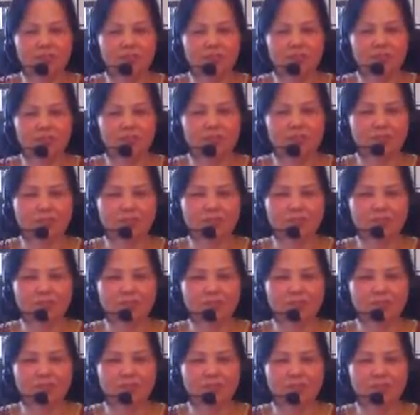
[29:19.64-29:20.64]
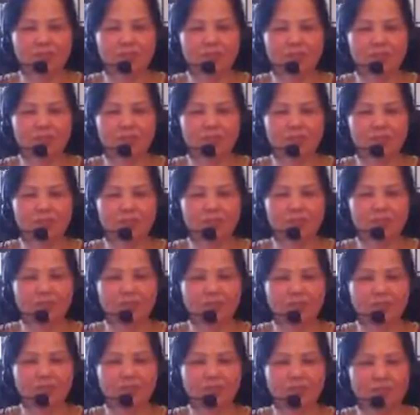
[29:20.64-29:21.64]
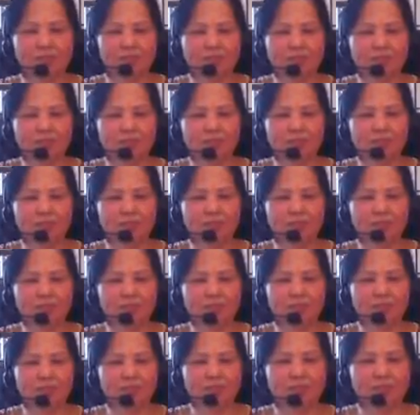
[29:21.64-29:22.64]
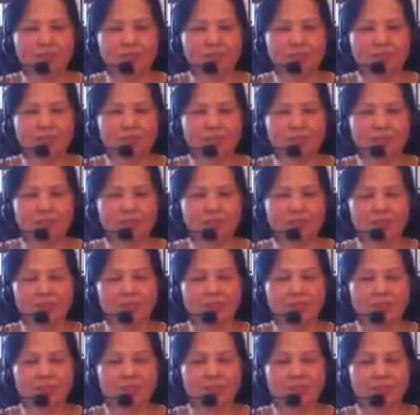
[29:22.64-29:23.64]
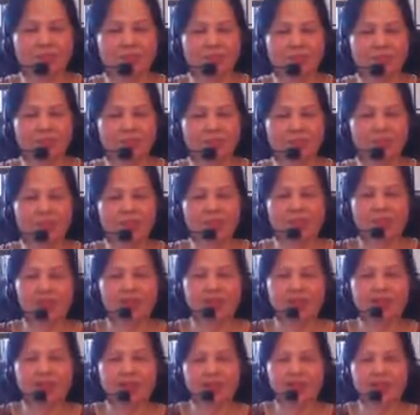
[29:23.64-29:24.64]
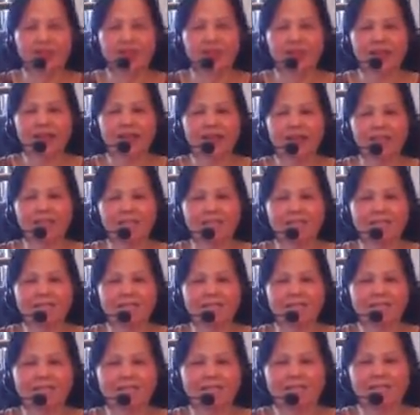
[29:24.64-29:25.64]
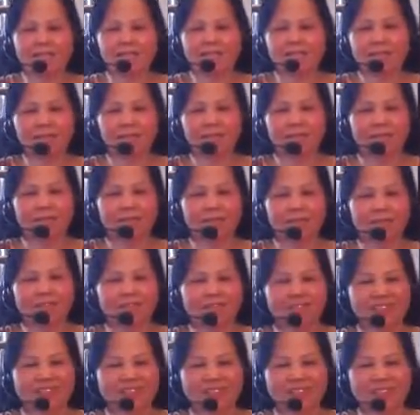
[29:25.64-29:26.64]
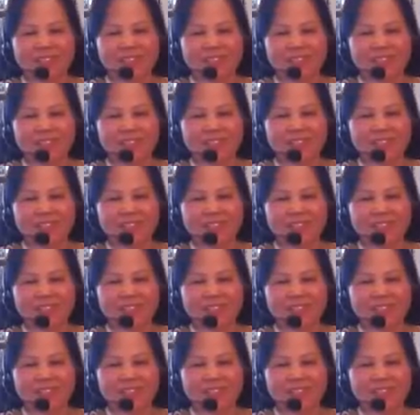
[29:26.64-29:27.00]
No words are spoken by the person on screen.